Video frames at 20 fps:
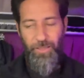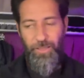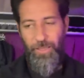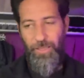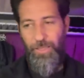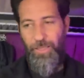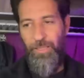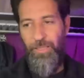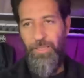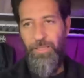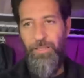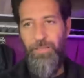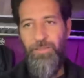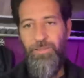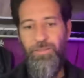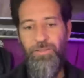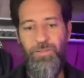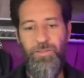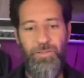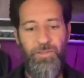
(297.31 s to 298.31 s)

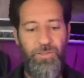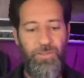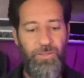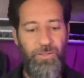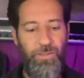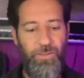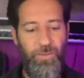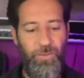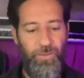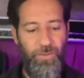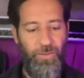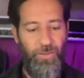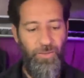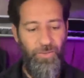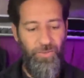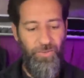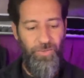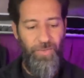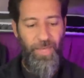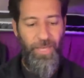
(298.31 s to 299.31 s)
And
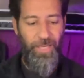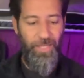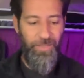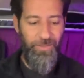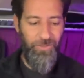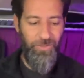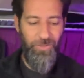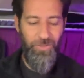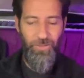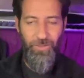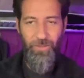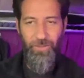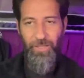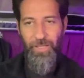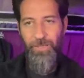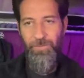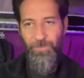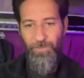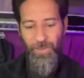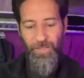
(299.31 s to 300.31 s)
that
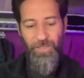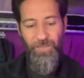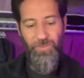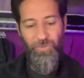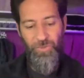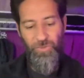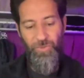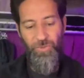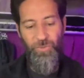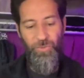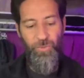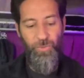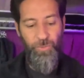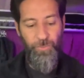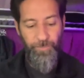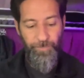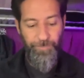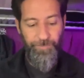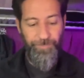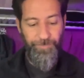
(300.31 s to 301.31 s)
led me to
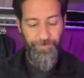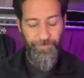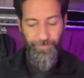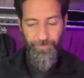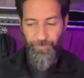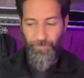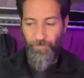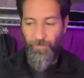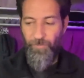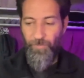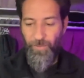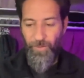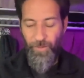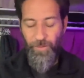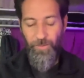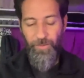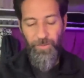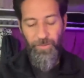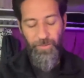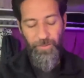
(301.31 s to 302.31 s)

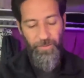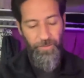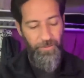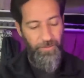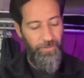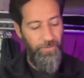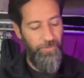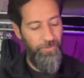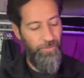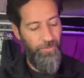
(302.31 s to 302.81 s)
hear